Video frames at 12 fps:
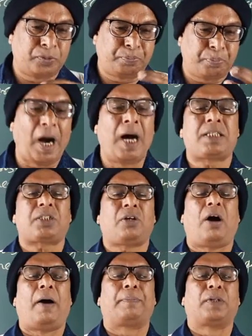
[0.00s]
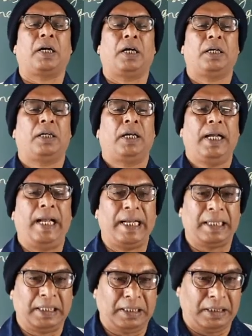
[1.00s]
parts of the
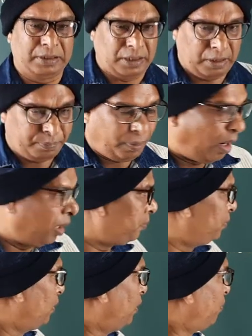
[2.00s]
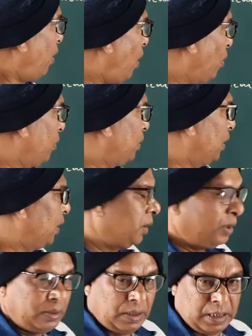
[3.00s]
agricultural farm found
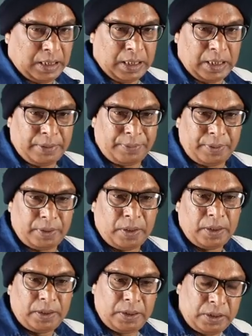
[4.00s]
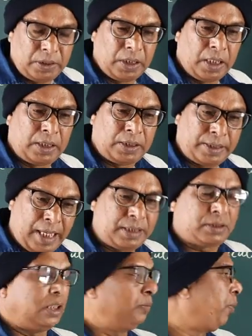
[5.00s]
in the
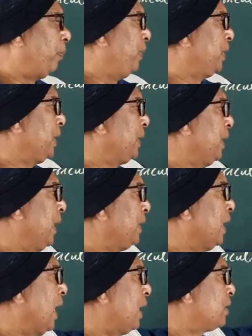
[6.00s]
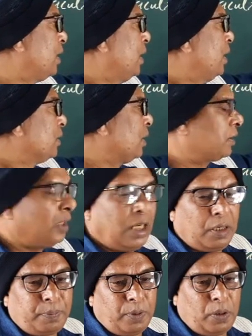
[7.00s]
densely populated areas.
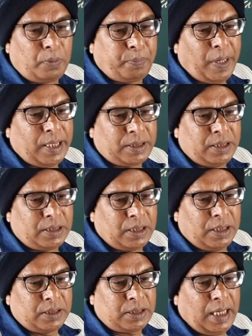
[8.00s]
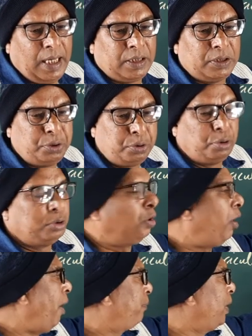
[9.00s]
Therefore, practices and use
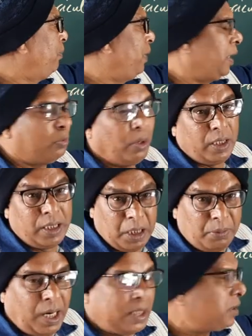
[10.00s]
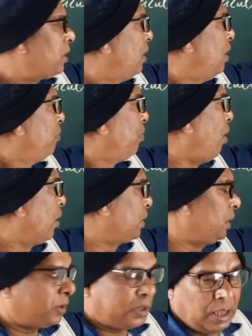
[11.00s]
of the manual labors for
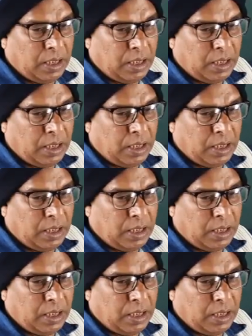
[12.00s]
this